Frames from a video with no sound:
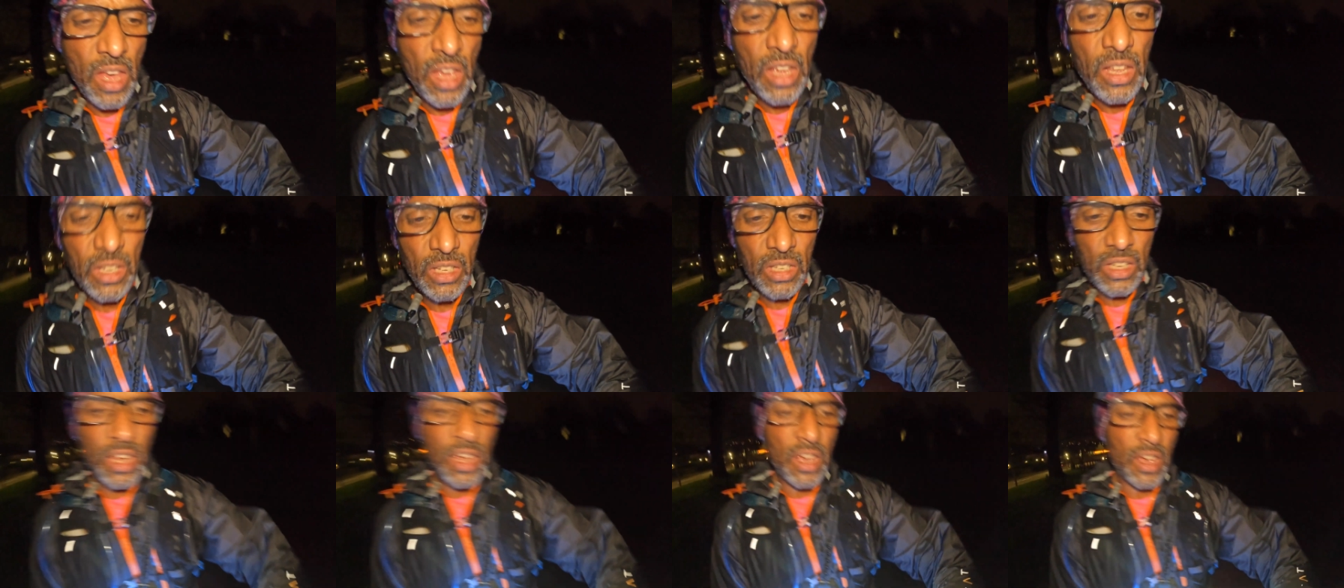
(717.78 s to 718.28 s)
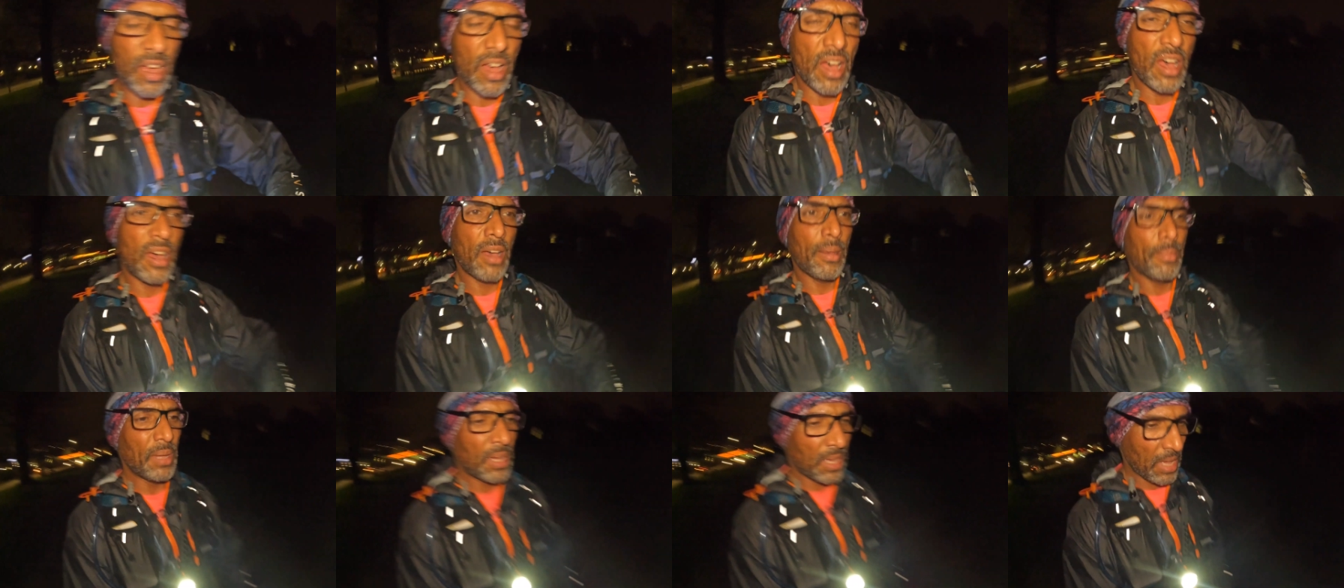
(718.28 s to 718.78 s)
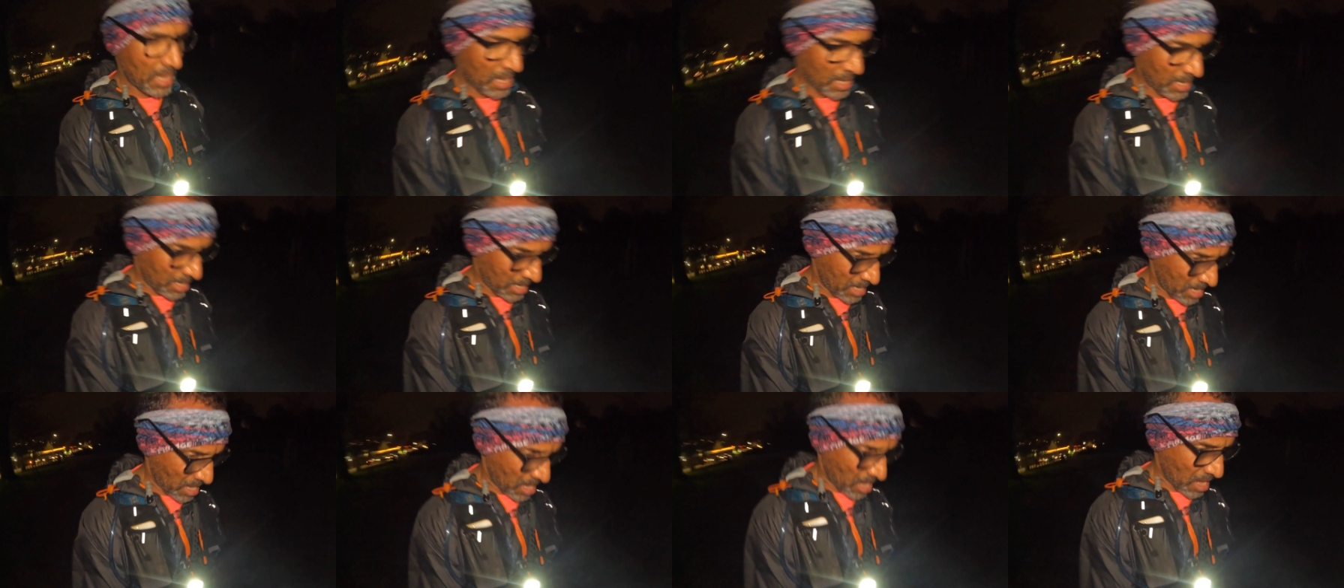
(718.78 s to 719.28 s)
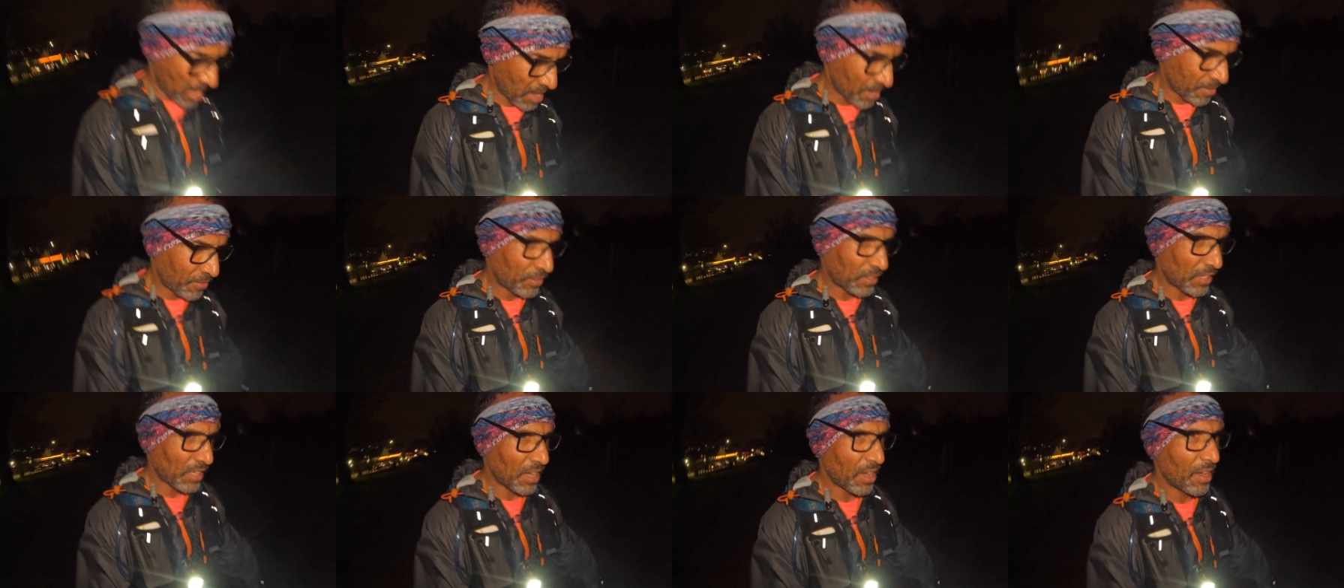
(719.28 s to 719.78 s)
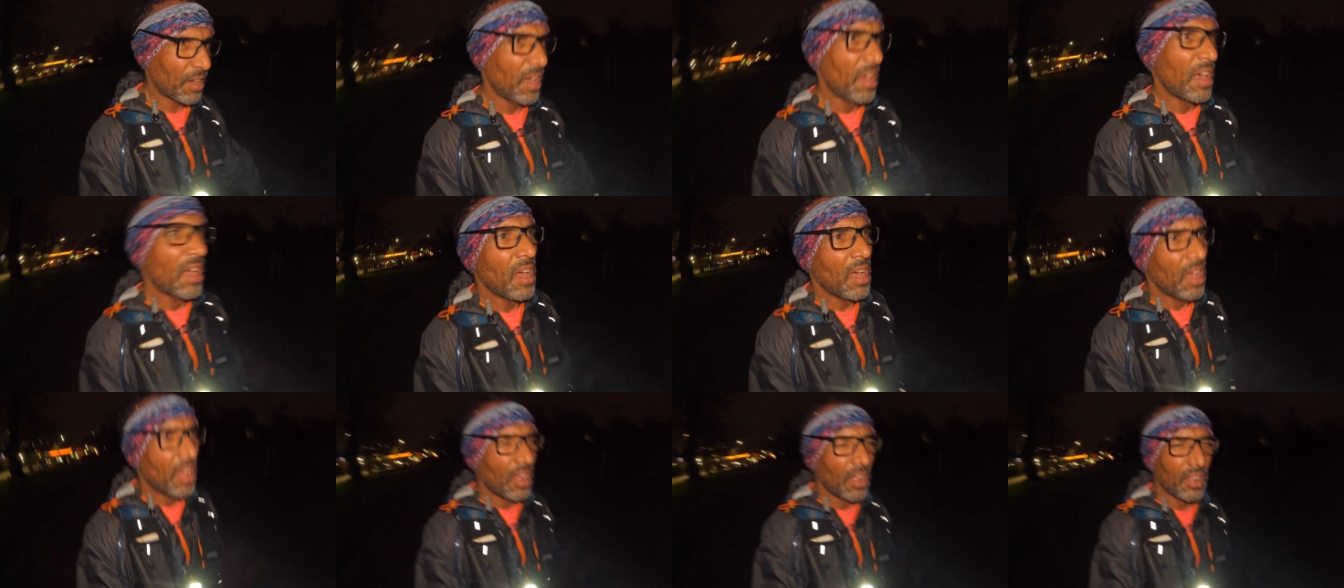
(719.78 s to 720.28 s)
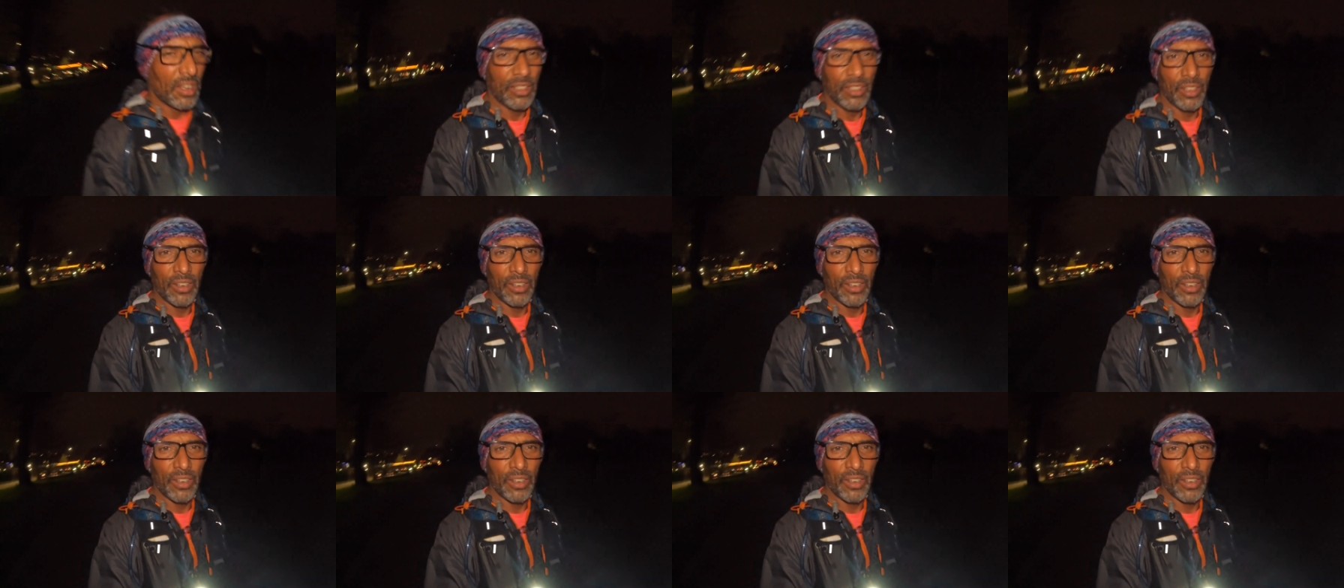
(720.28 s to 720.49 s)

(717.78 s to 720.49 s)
So I'm at 8.5, so I'll do